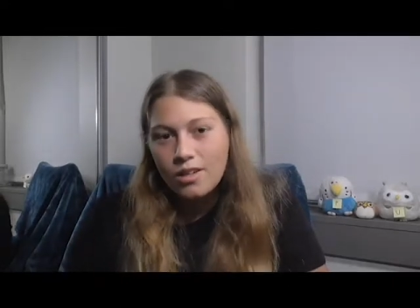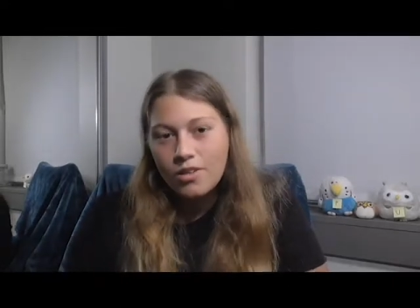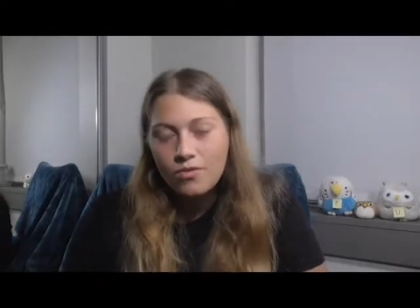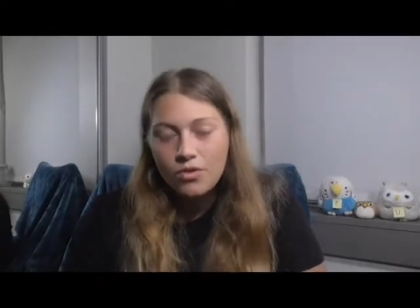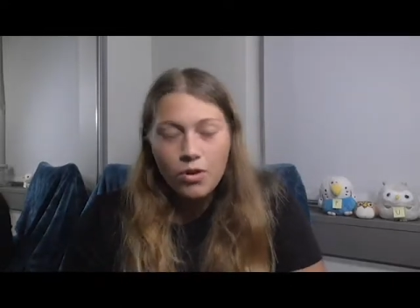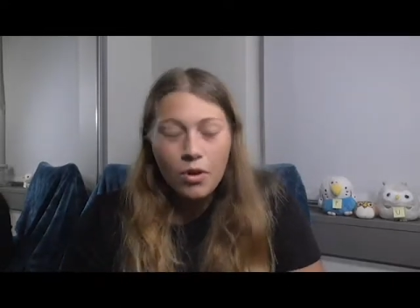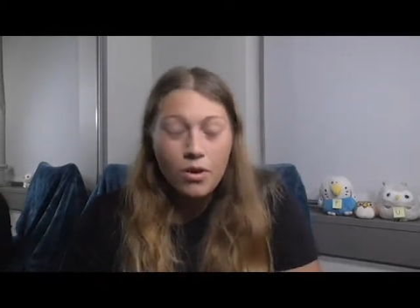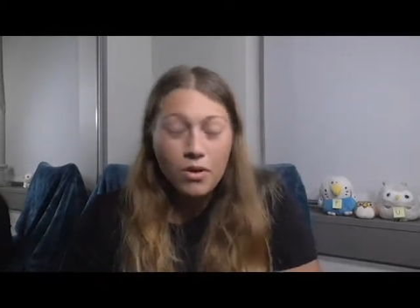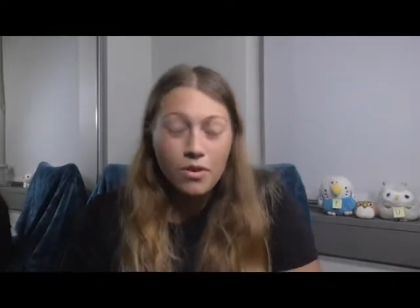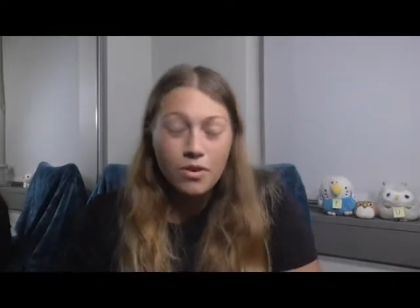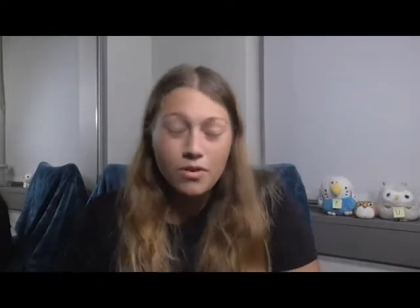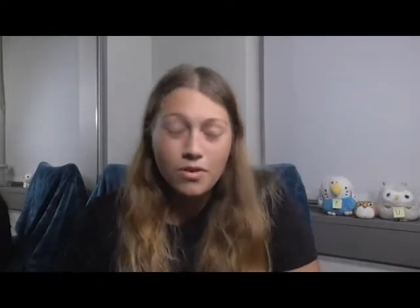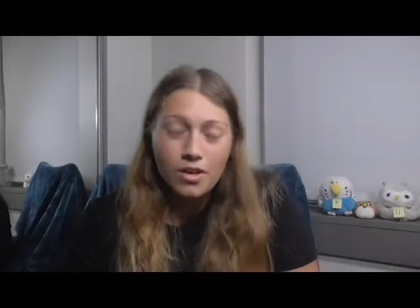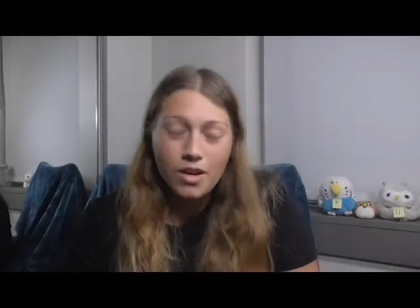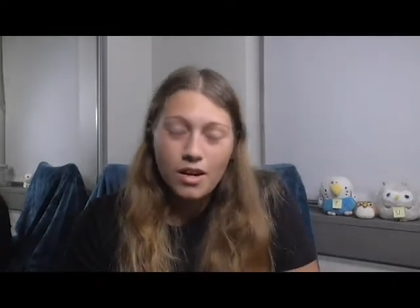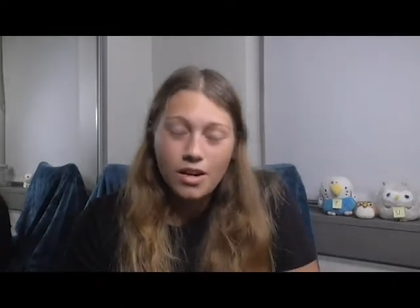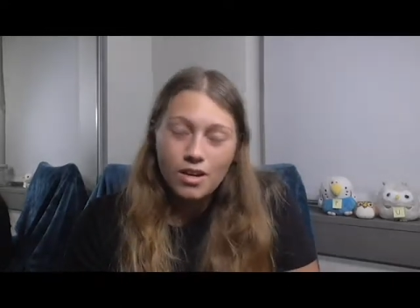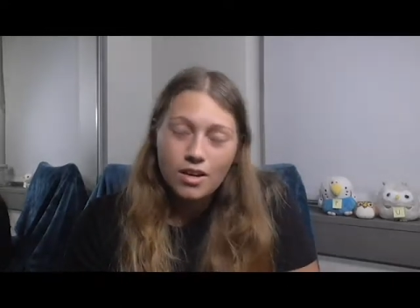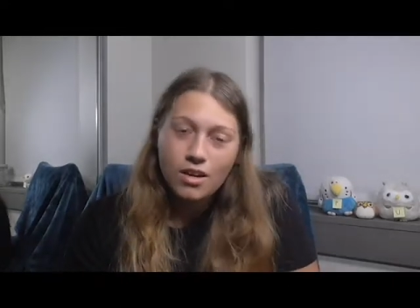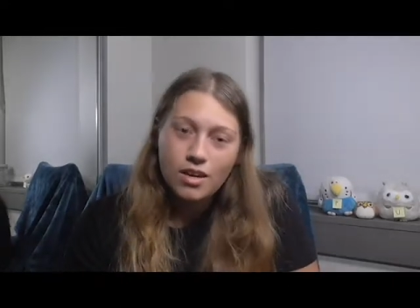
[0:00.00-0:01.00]
if you're
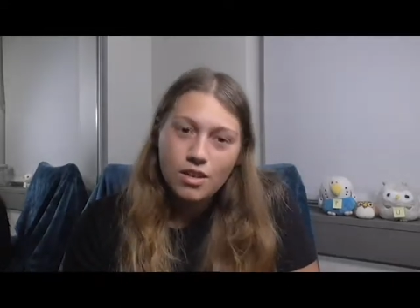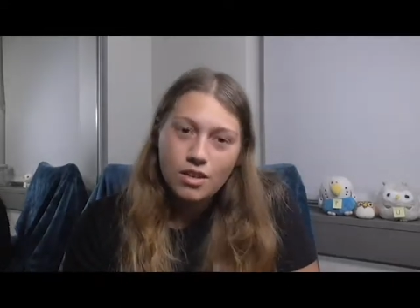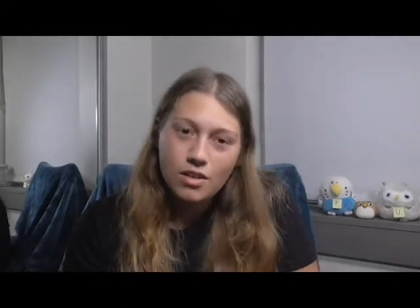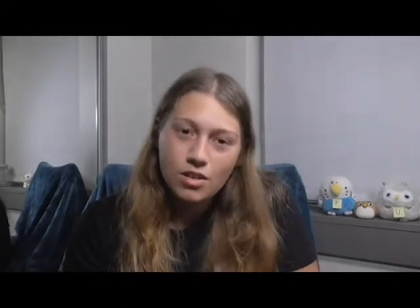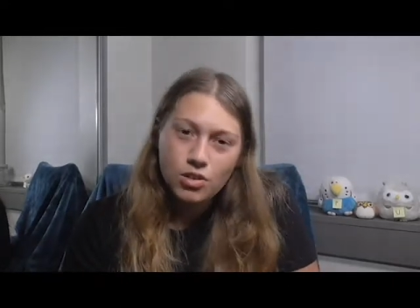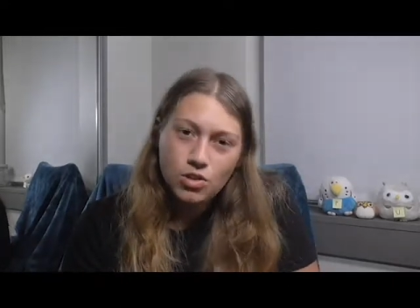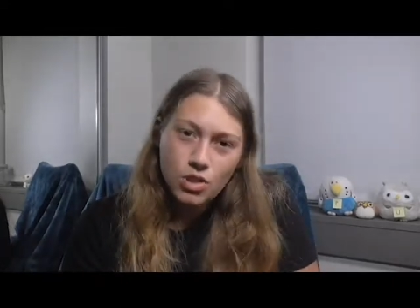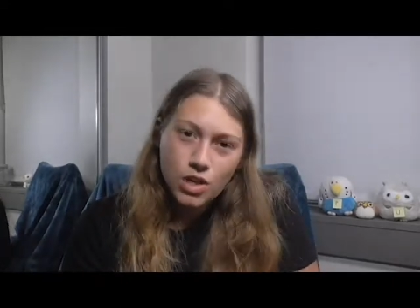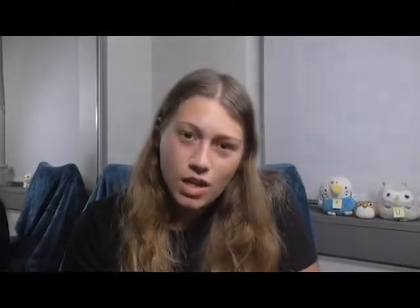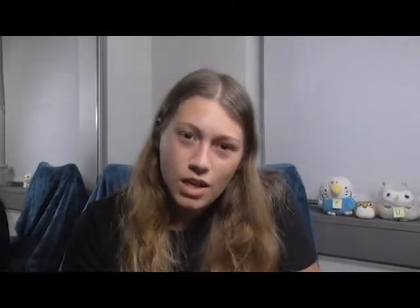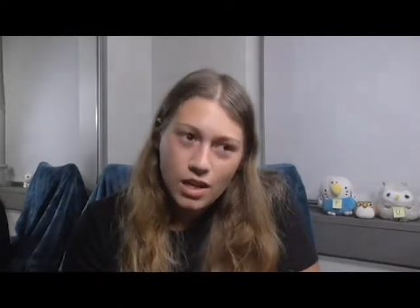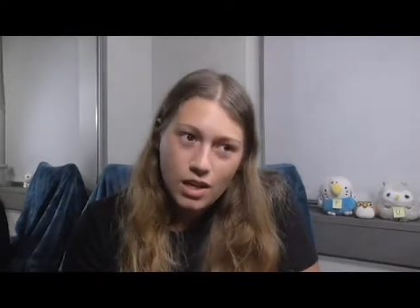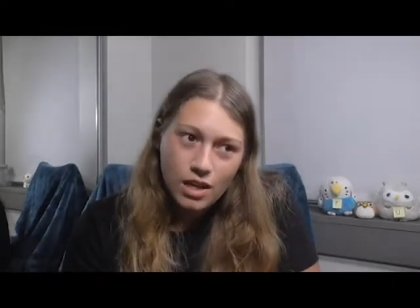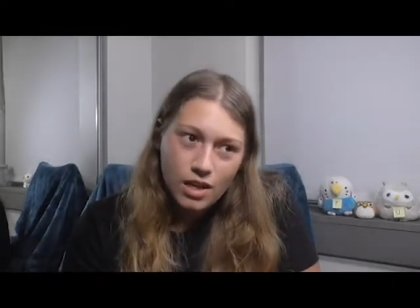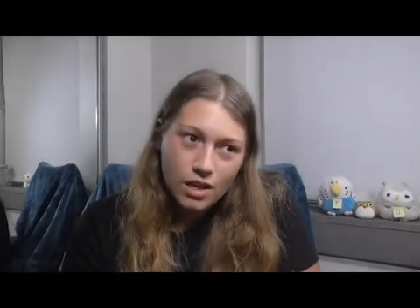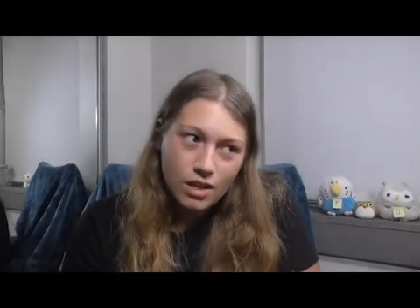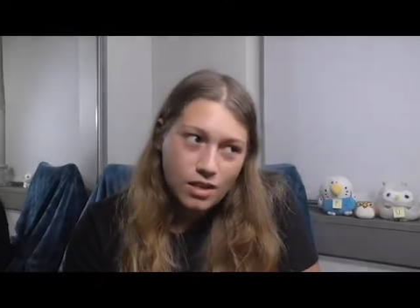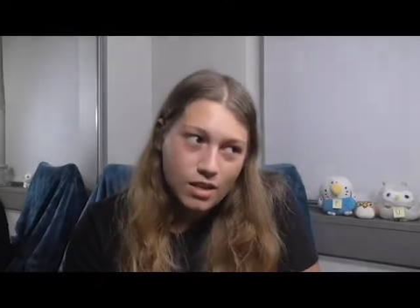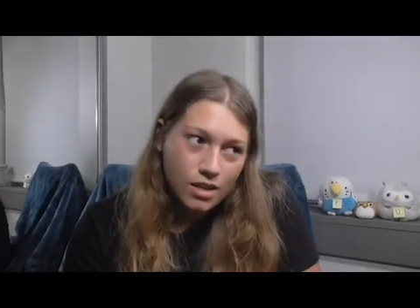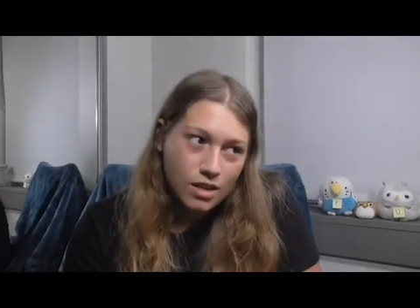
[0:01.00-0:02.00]
not gonna
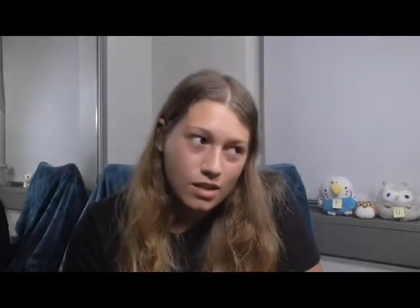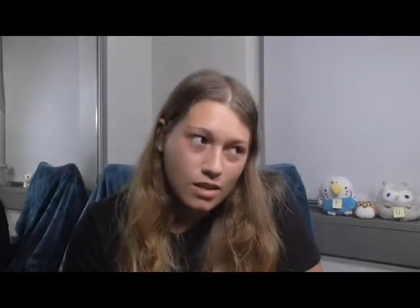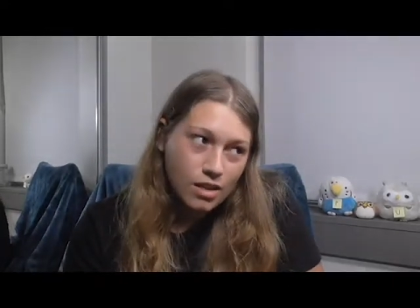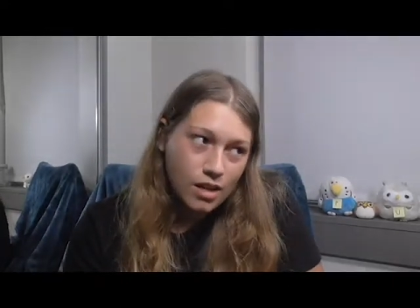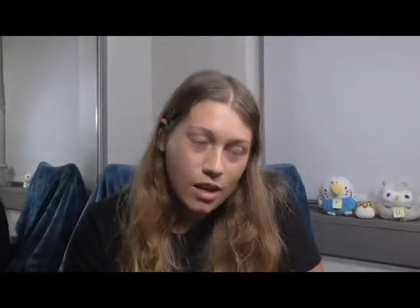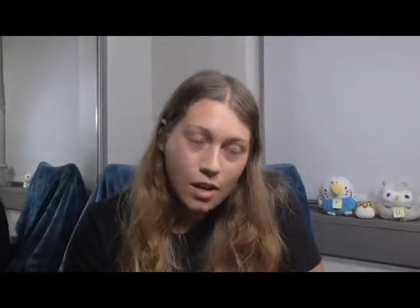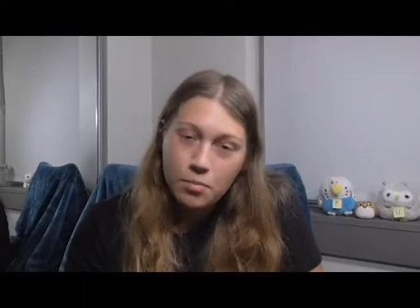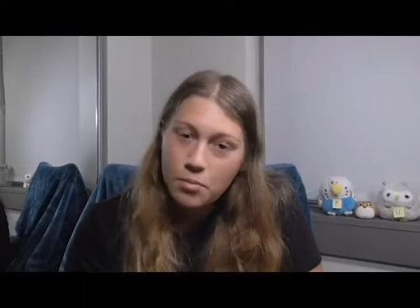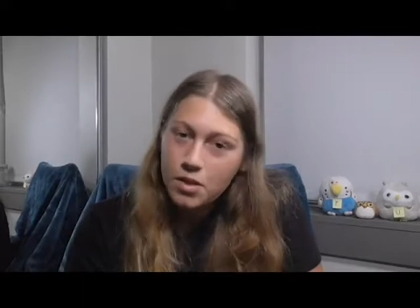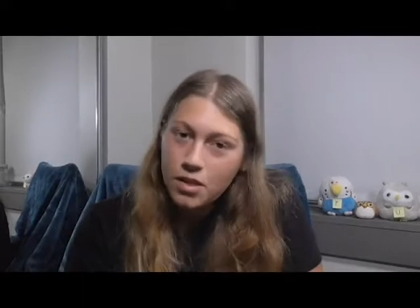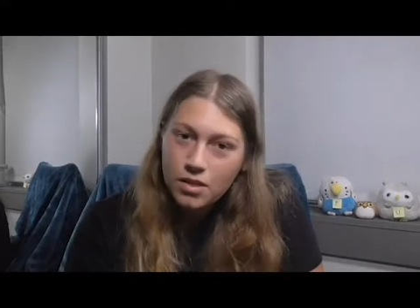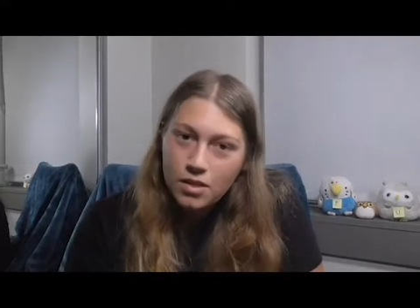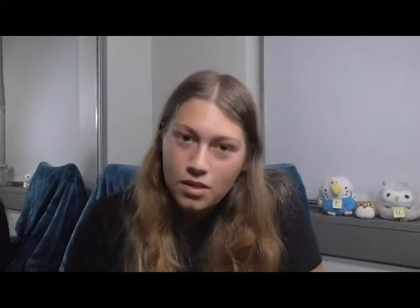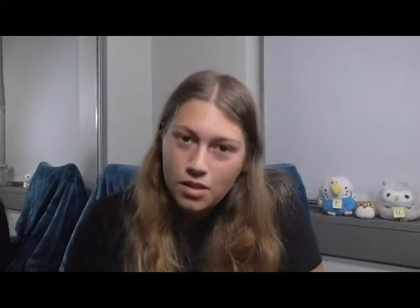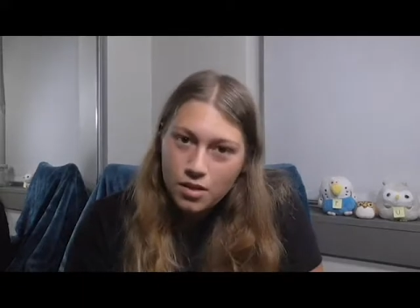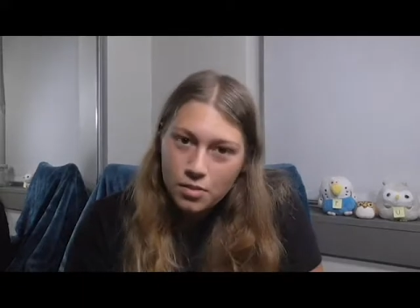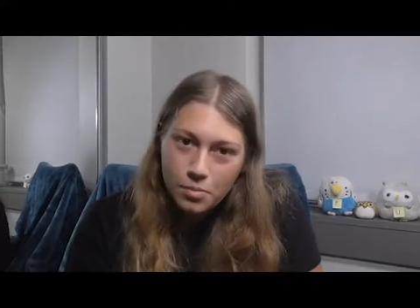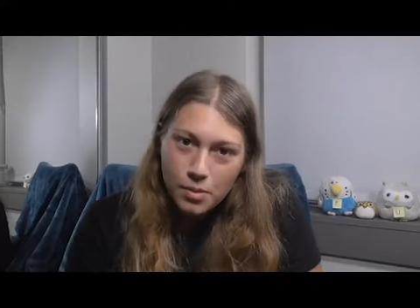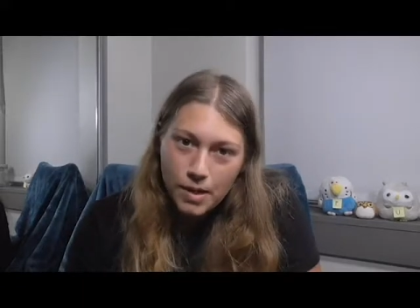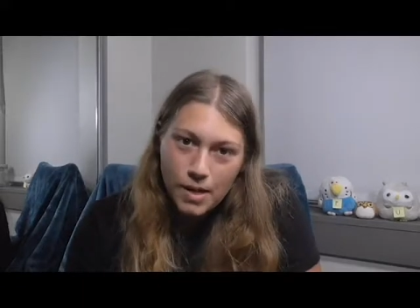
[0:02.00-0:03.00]
try, then I'm not
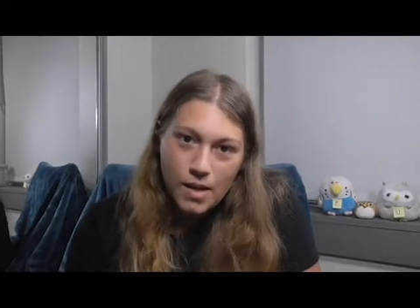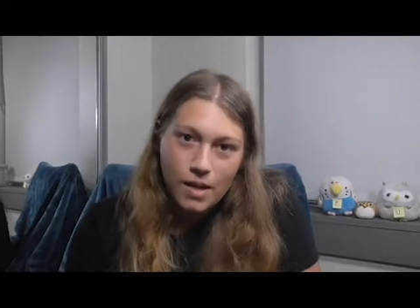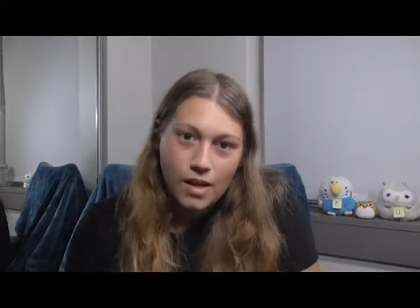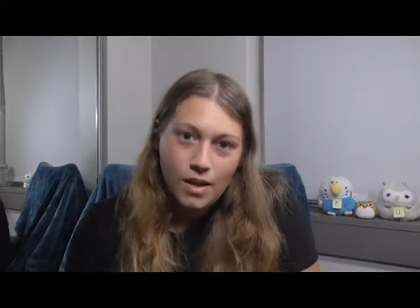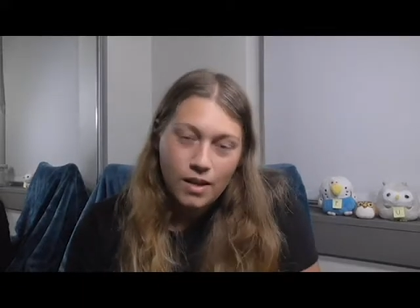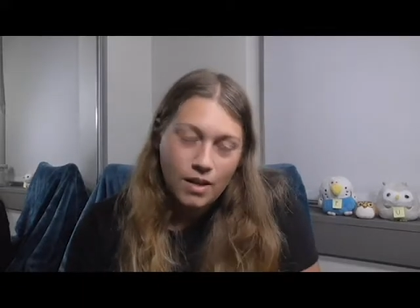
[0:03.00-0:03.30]
gonna buy.